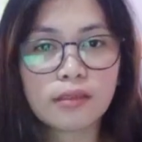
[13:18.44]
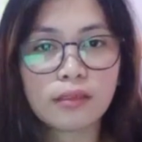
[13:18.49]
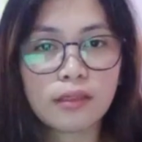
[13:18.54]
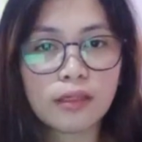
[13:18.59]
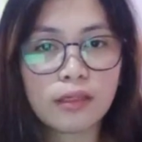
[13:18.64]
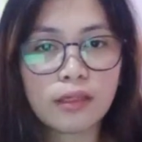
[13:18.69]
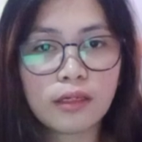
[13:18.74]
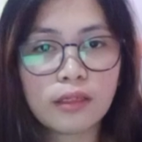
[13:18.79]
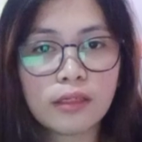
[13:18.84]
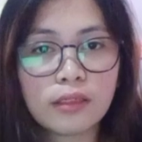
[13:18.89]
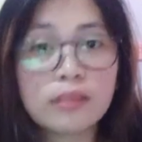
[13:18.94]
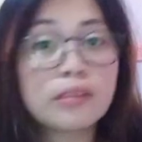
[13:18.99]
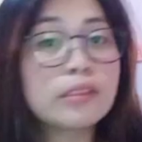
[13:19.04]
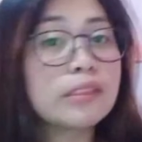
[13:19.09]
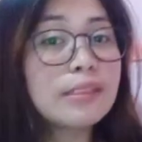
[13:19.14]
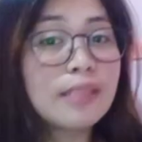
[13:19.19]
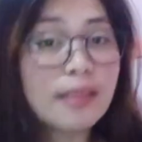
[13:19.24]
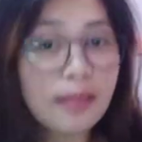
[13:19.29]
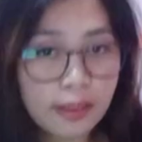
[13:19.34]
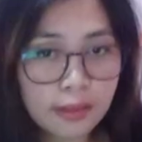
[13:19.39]

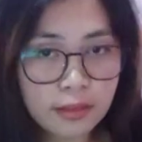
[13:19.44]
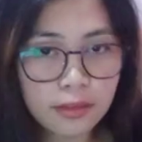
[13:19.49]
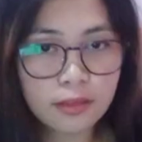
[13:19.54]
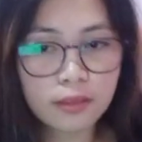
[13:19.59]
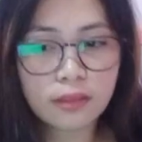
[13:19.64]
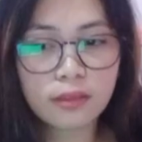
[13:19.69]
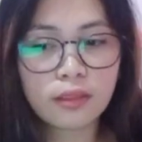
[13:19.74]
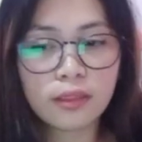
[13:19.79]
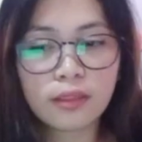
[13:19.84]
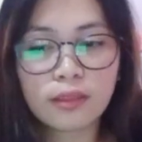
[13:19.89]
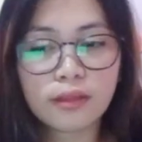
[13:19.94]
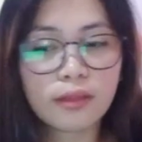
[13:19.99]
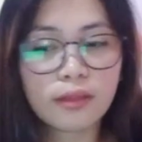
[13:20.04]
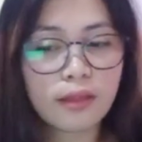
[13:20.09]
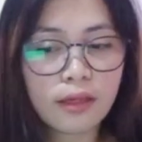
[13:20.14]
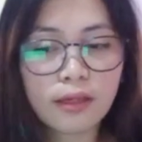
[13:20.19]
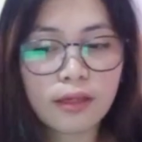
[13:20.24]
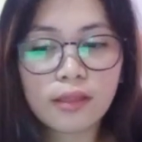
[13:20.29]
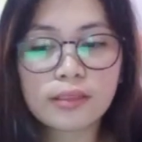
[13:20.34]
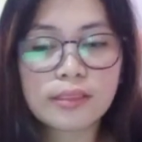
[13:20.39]
indeed, it
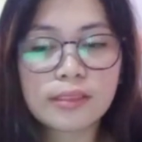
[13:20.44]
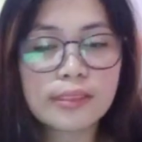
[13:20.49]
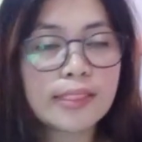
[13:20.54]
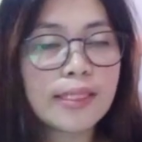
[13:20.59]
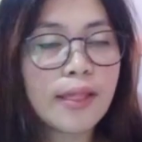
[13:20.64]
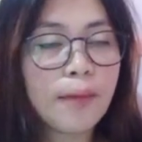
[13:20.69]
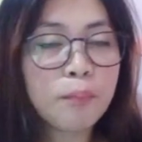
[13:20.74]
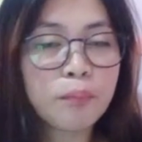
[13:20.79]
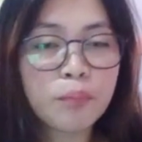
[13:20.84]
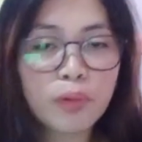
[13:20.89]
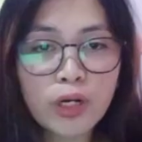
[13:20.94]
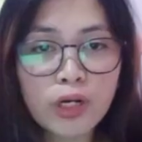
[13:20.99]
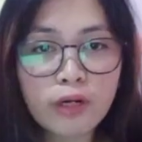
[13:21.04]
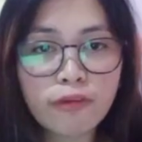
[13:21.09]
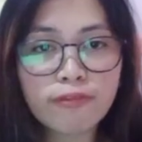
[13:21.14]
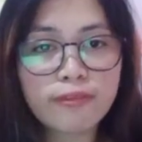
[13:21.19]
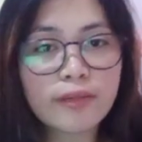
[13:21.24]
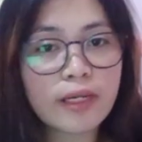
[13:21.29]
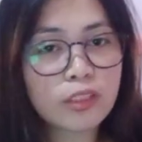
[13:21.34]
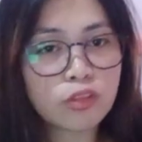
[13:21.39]
is the
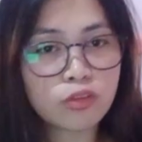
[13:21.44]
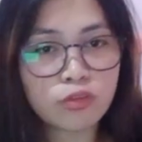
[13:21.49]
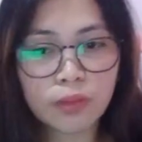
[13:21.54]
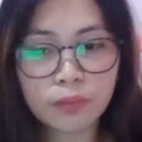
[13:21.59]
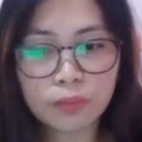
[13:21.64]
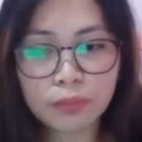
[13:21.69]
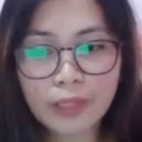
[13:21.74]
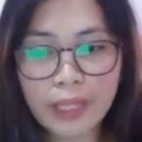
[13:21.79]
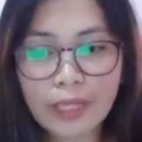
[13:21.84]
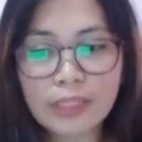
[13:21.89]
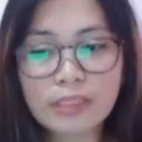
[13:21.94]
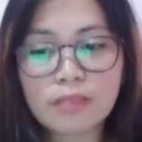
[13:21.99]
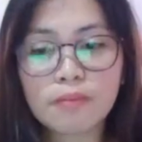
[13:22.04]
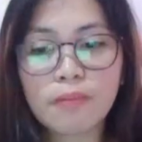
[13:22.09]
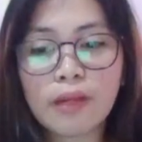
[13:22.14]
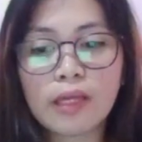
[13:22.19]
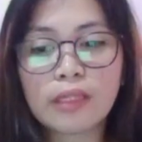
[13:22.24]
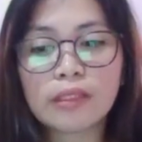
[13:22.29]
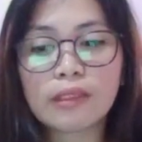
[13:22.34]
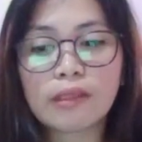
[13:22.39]
perfect
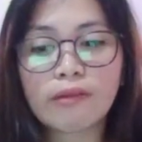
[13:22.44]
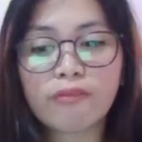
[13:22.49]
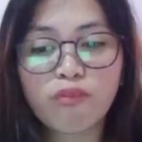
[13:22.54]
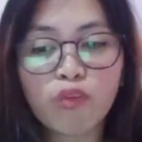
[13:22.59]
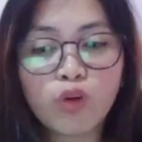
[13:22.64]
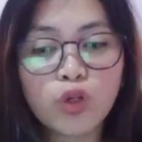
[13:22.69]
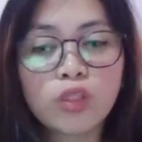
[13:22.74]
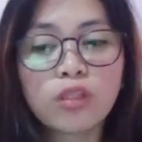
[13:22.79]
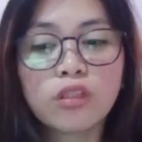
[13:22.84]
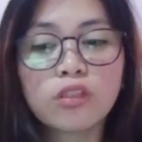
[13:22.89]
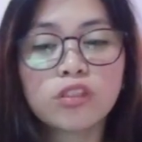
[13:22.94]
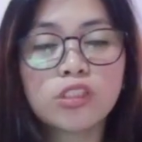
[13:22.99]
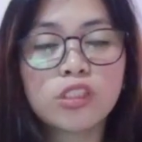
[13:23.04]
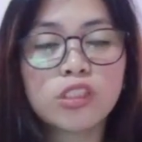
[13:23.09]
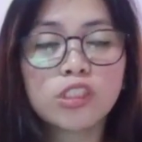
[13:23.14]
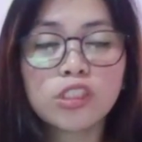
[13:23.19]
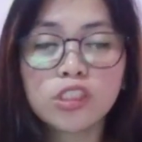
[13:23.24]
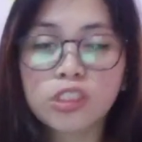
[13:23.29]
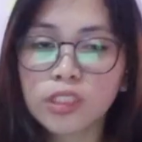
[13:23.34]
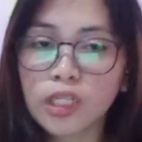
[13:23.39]
replacement for the
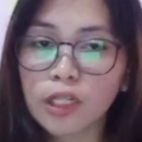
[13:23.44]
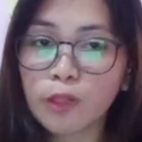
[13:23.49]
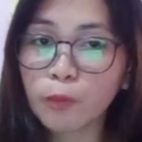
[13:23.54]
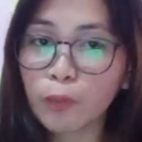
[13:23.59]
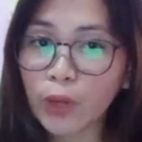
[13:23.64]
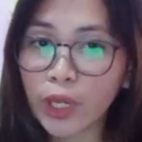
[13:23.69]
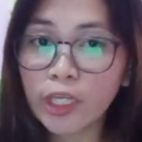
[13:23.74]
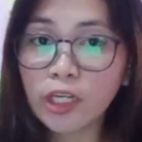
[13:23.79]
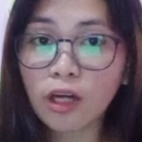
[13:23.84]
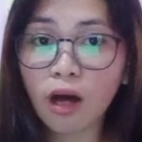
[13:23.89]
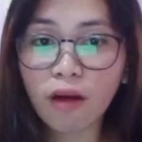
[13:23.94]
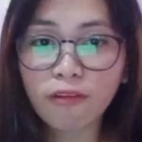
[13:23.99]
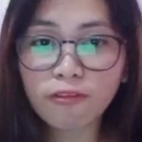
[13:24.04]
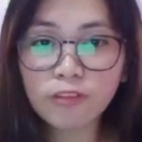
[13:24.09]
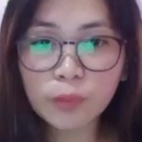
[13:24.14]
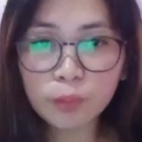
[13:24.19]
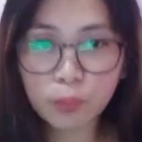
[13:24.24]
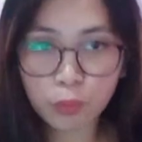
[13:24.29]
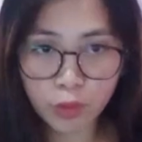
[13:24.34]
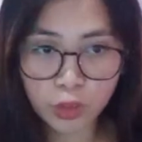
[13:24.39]
traditional way of
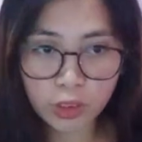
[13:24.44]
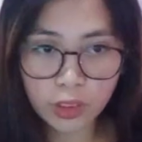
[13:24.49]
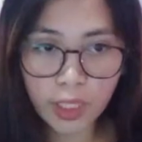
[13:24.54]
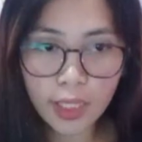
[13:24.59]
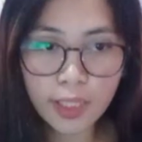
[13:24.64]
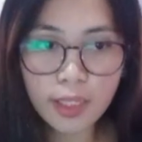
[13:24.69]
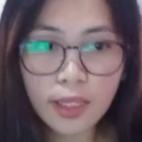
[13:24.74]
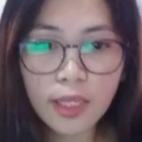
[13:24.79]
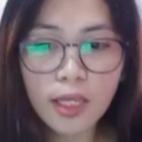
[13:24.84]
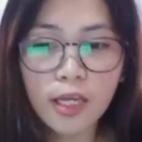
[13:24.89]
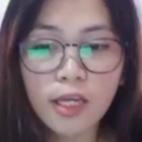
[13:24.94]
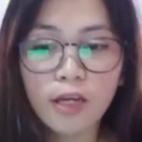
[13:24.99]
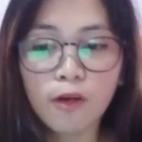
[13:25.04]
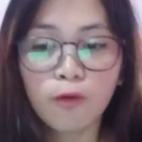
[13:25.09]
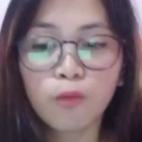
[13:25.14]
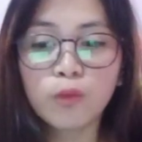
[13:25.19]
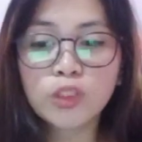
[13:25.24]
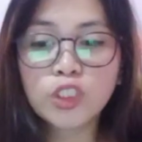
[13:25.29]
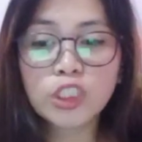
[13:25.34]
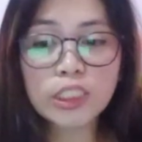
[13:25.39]
reporting,
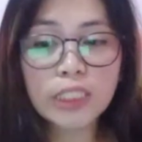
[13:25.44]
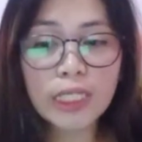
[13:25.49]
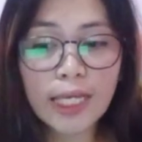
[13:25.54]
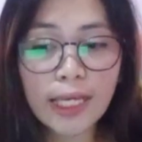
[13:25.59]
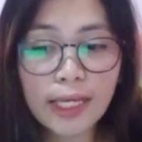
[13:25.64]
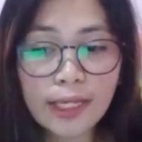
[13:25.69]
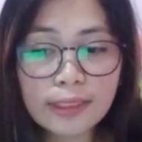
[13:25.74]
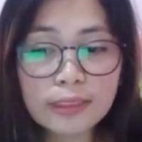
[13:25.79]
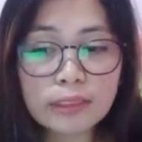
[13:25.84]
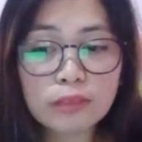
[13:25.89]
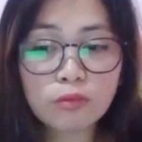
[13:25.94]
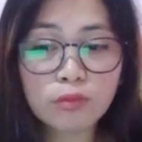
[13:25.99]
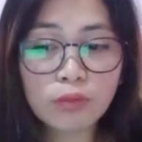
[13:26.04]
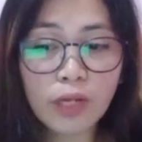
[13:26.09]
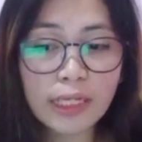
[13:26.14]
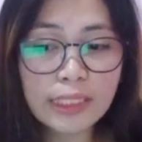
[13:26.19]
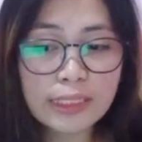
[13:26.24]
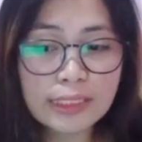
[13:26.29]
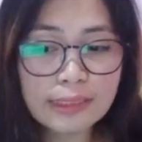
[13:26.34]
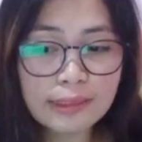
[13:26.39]
which is
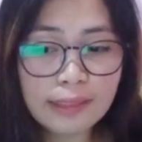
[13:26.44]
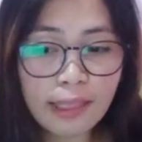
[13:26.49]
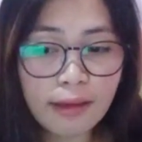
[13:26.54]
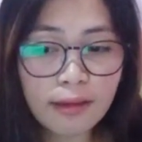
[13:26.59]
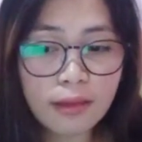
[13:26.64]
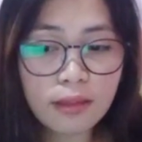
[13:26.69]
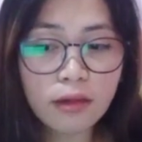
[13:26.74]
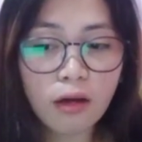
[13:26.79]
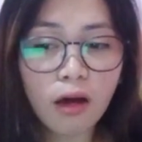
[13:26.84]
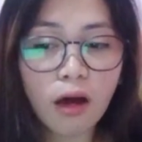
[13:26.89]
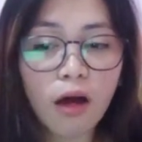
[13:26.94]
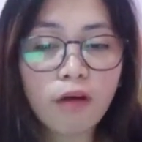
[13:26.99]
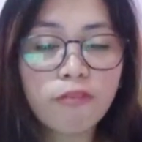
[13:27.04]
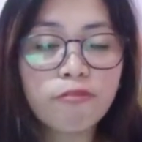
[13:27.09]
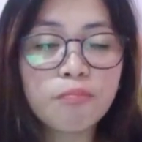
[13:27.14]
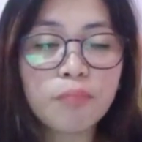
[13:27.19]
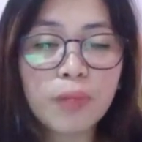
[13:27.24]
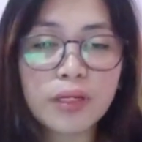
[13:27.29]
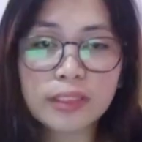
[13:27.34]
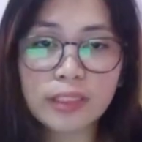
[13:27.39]
writing of
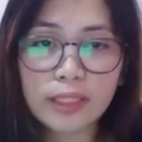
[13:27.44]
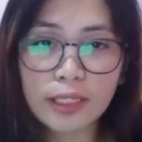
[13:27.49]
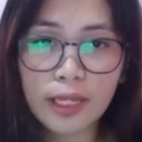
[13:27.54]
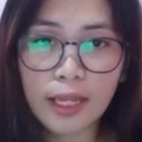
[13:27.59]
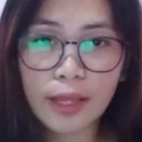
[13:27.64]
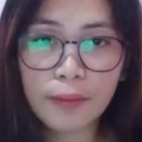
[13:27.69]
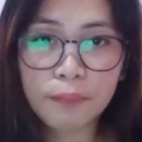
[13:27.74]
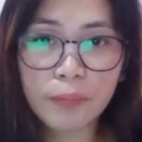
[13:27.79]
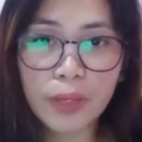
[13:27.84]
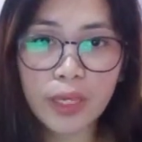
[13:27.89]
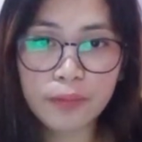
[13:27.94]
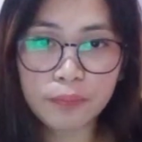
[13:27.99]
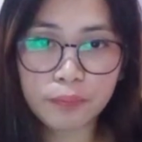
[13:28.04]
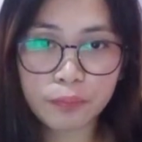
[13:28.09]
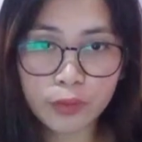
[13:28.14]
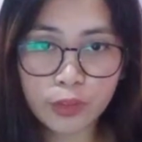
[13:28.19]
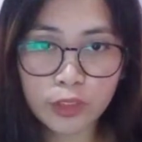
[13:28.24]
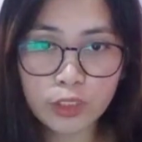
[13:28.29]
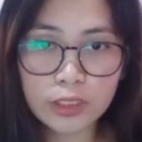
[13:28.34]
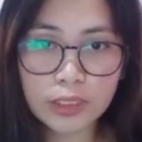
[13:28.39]
Manila
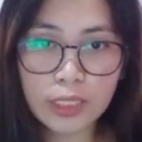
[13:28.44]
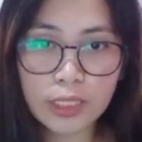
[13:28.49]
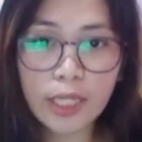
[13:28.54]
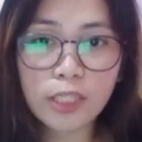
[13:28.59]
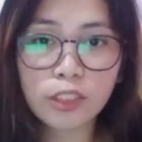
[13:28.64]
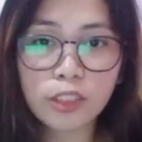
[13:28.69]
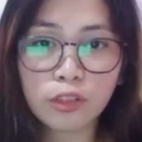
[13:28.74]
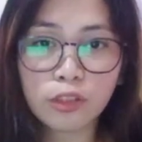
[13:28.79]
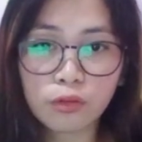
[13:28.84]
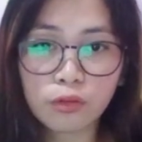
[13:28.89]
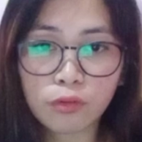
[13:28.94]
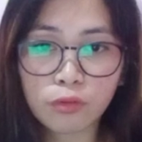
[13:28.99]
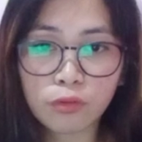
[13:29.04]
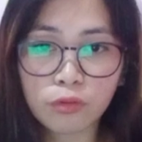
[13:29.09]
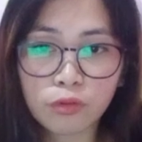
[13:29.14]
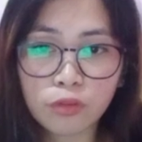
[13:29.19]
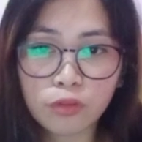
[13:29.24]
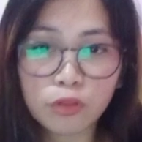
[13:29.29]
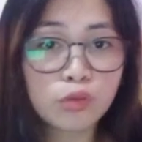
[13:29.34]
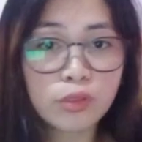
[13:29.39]
papers and
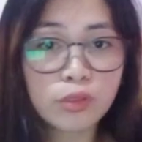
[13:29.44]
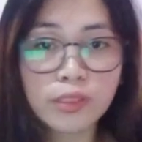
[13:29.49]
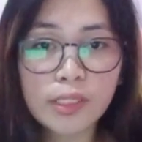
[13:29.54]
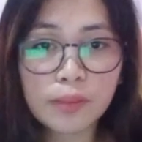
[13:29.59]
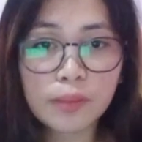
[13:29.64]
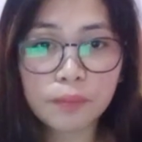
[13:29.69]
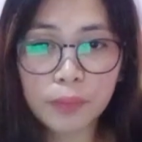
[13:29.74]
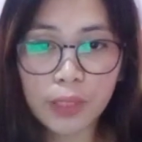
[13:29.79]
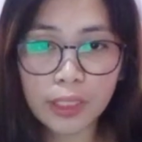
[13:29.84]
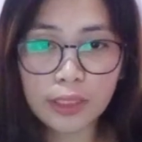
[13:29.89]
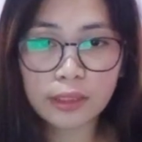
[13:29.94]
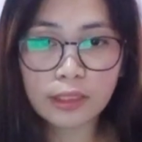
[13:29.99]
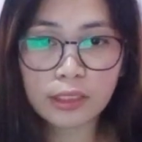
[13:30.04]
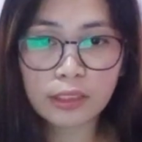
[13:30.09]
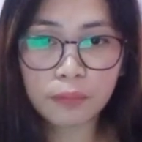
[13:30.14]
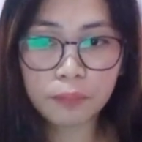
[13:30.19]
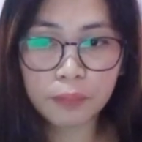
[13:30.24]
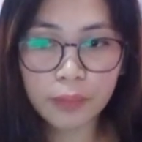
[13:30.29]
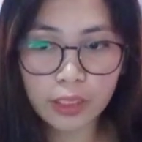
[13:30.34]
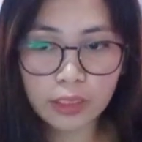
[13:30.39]
using pentel
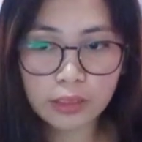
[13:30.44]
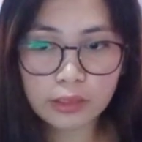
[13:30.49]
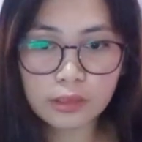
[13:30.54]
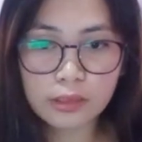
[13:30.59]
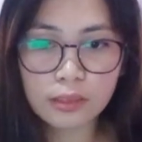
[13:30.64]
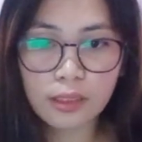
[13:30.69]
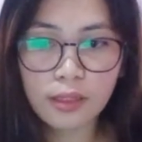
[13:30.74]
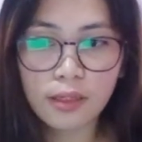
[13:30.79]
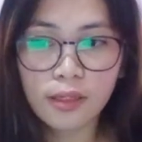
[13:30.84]
pens.